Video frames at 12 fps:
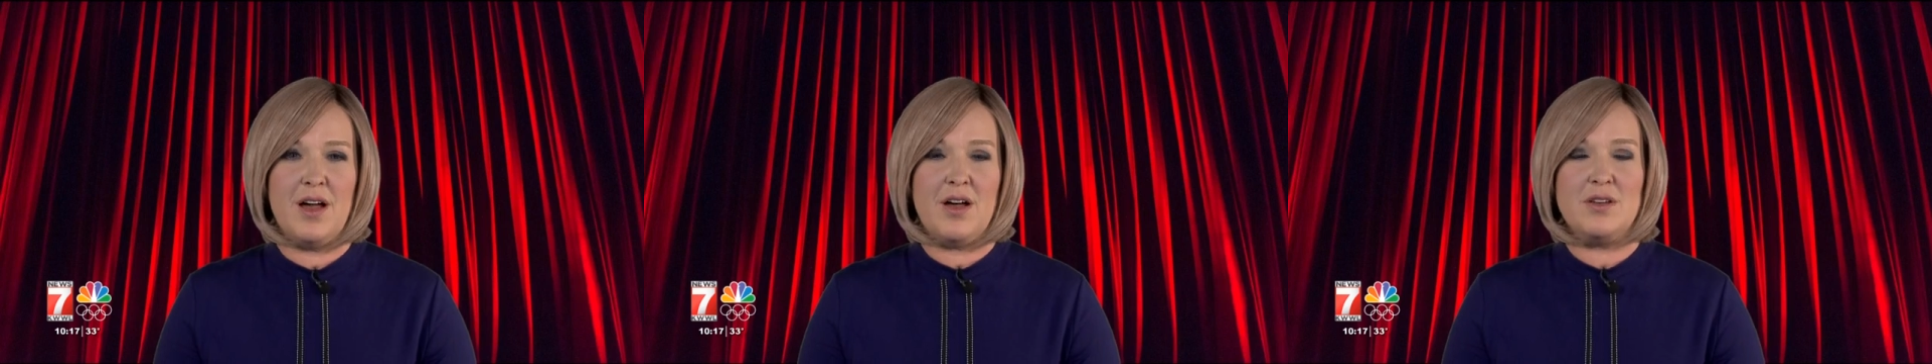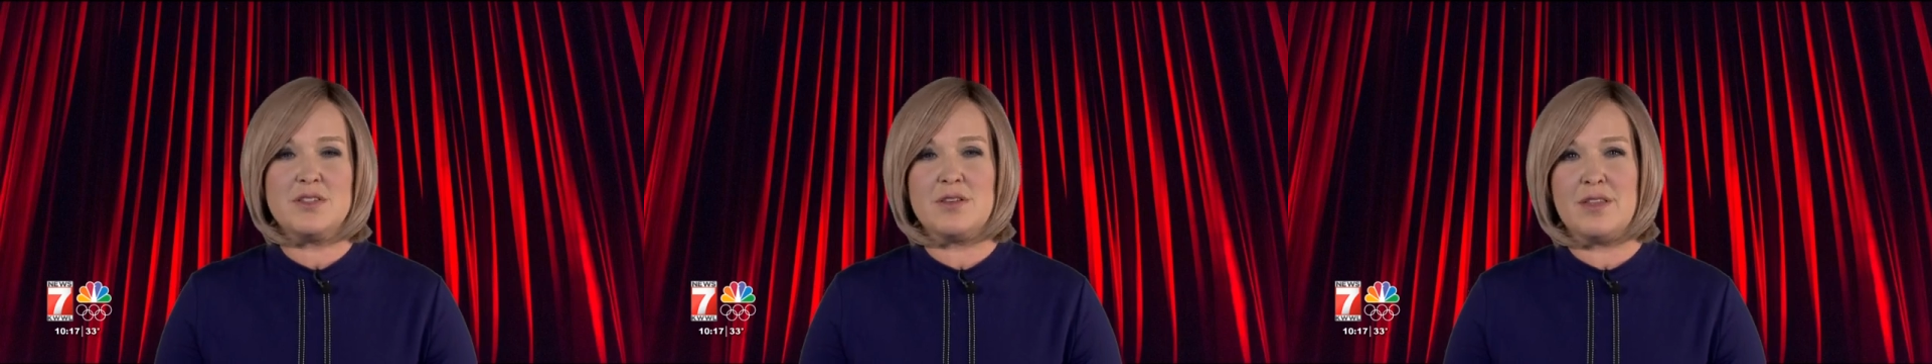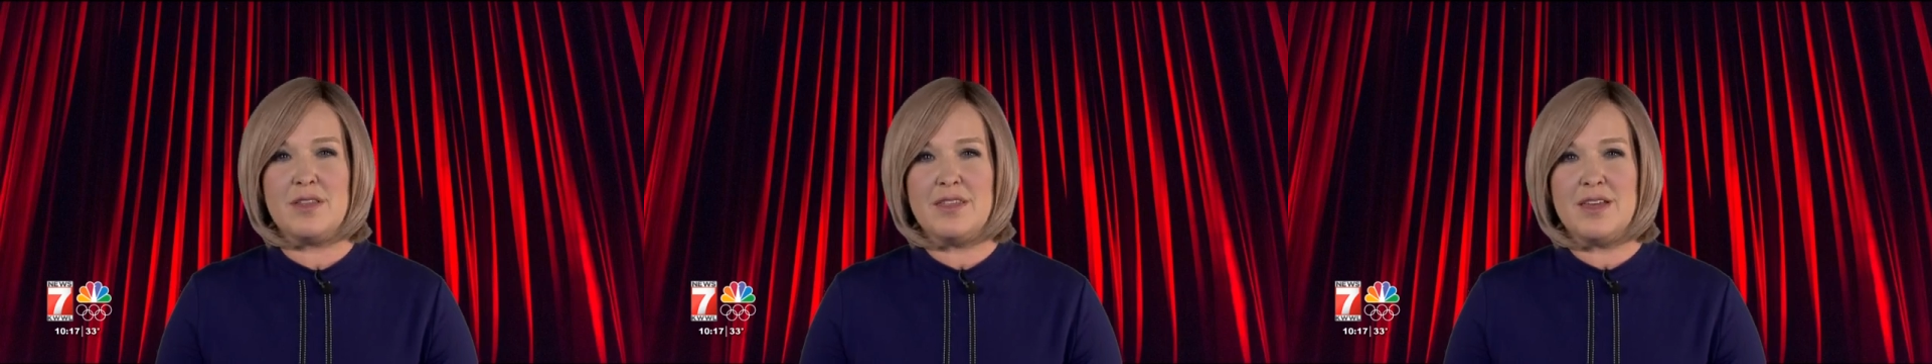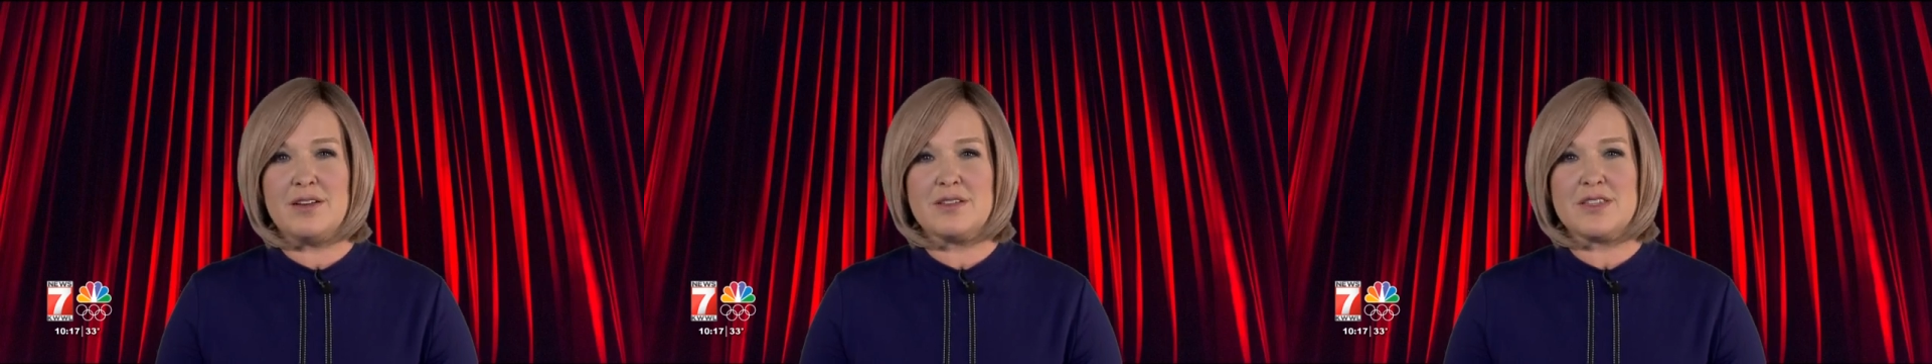Also, the
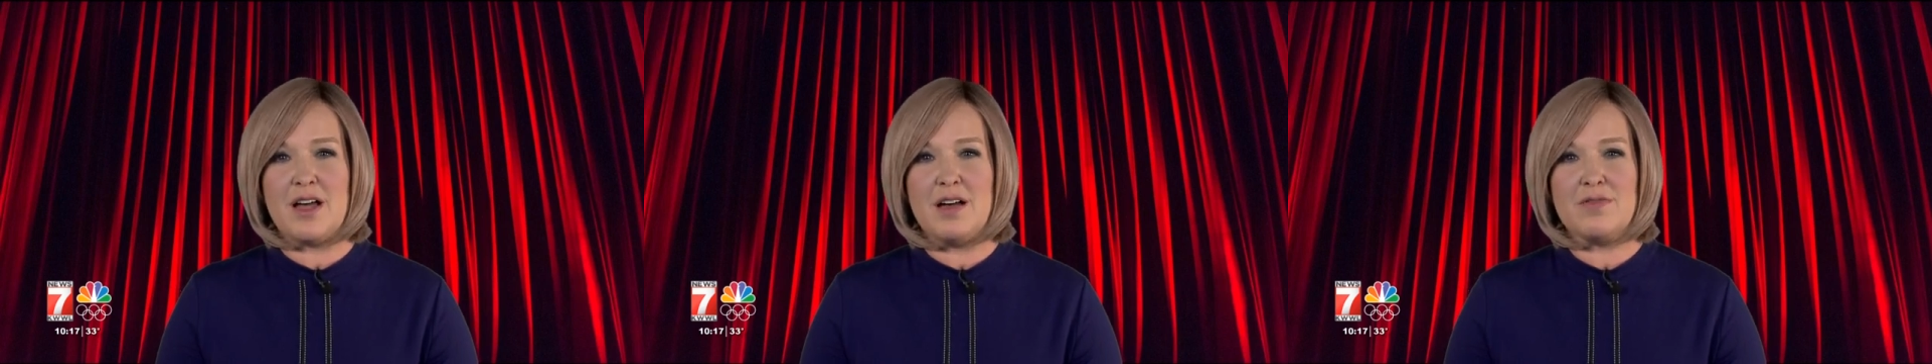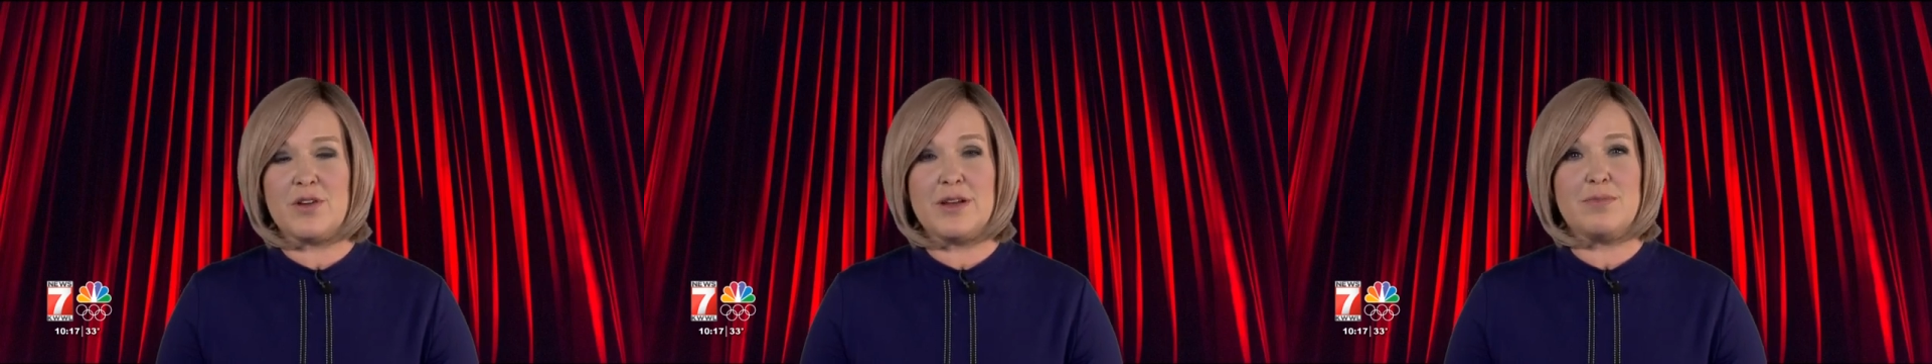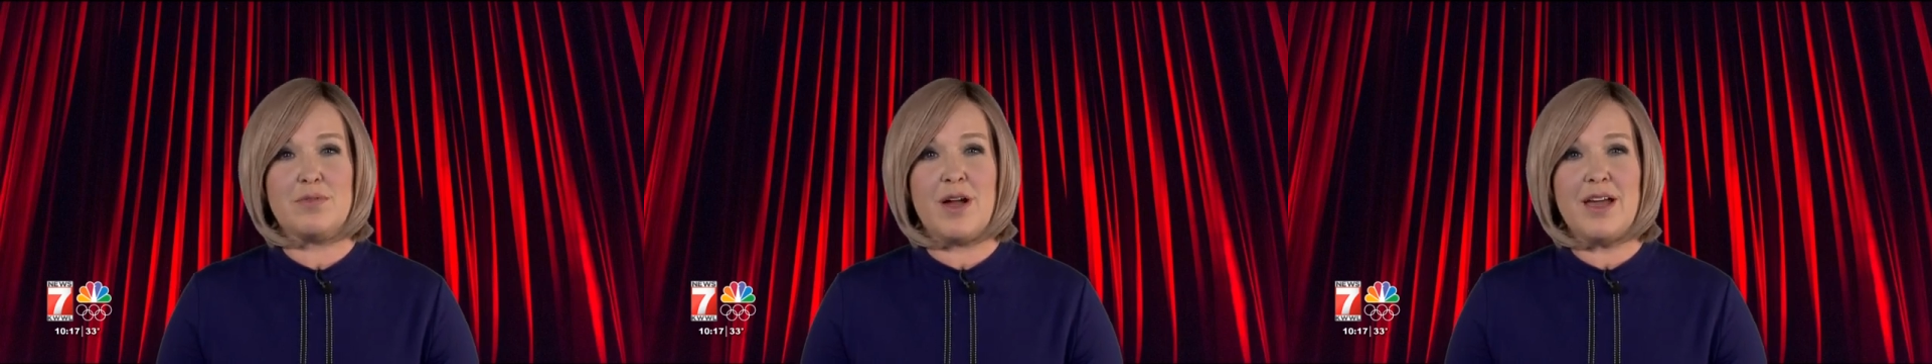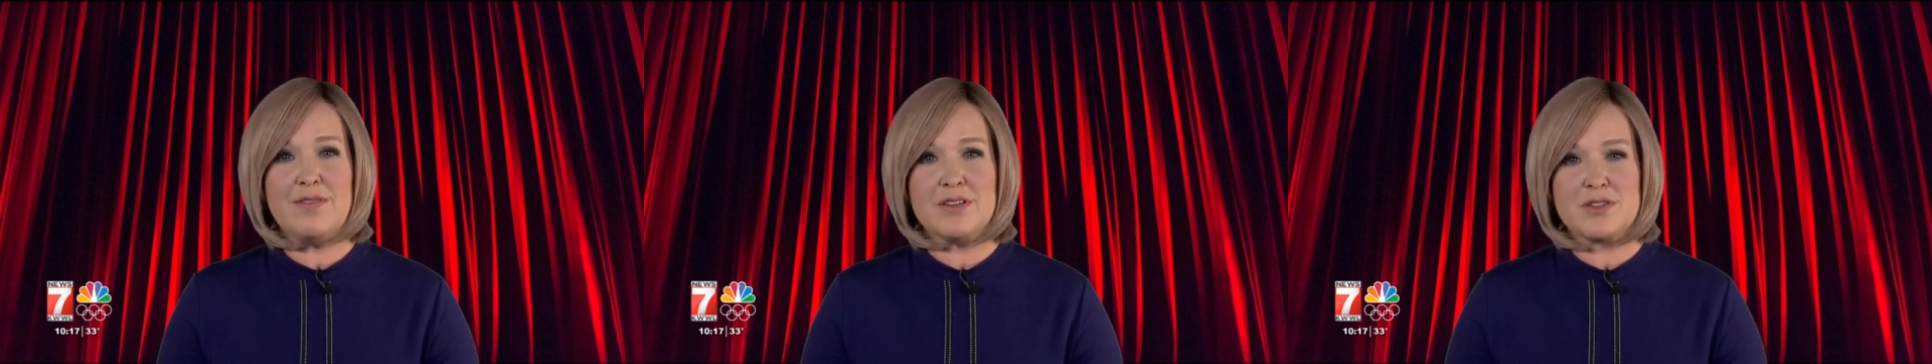theater is offering
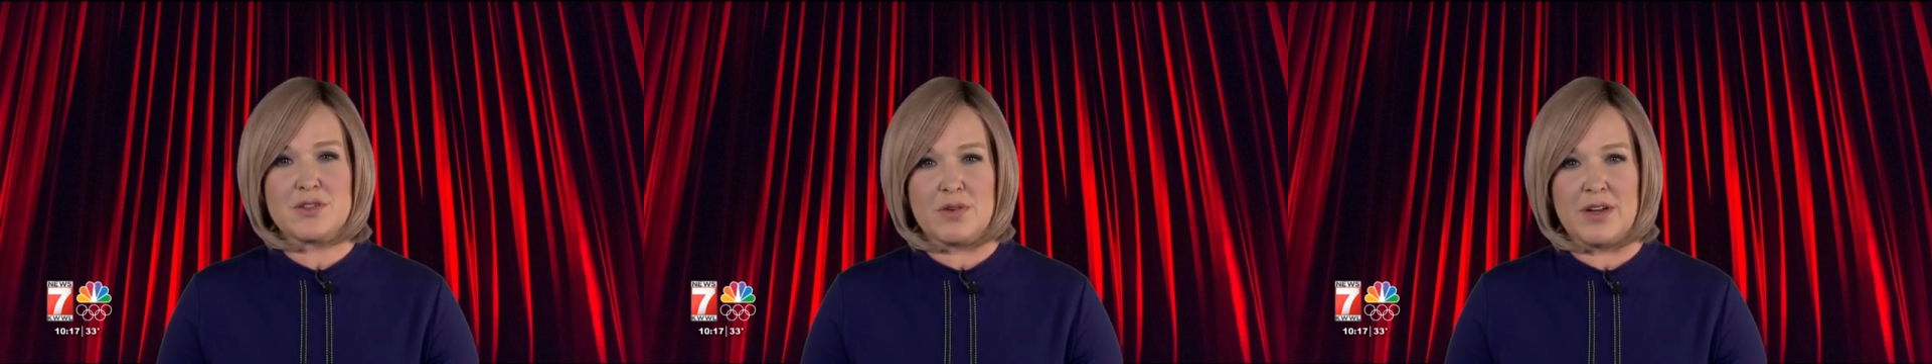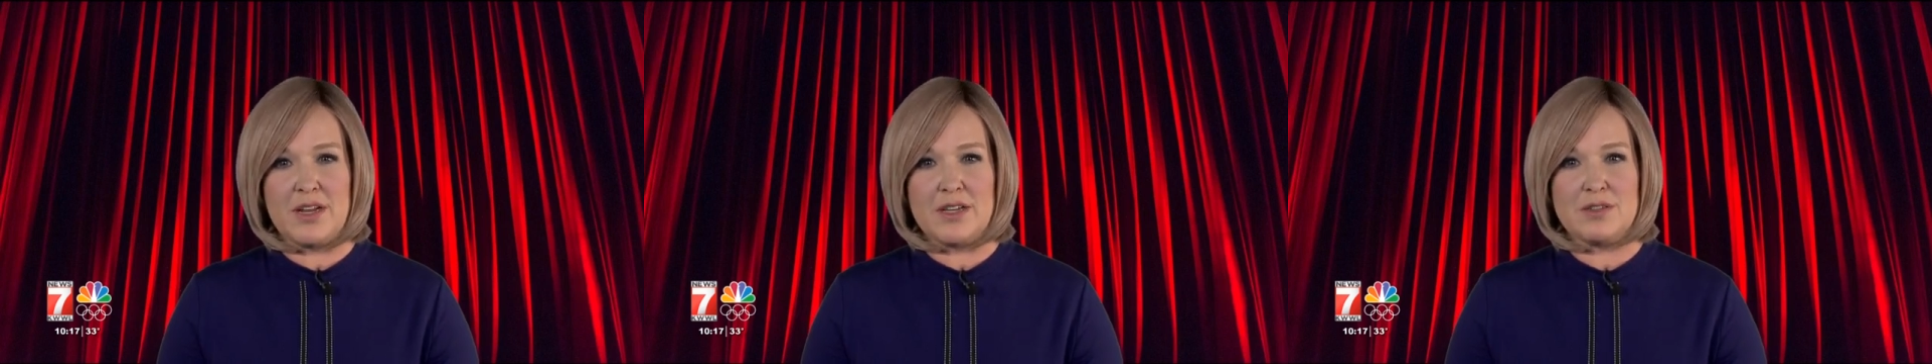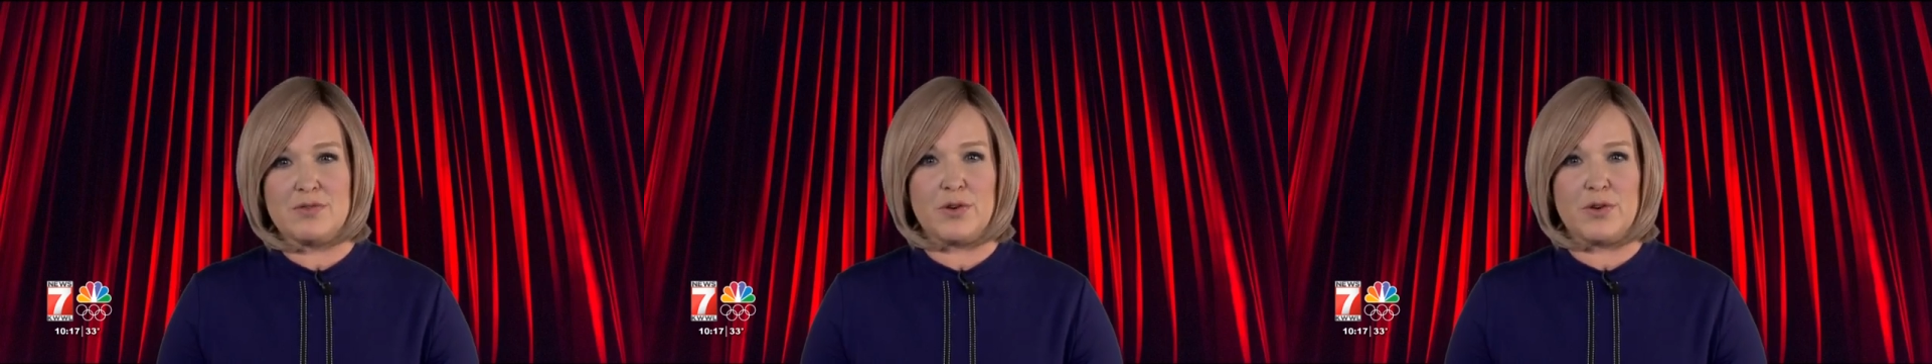private screenings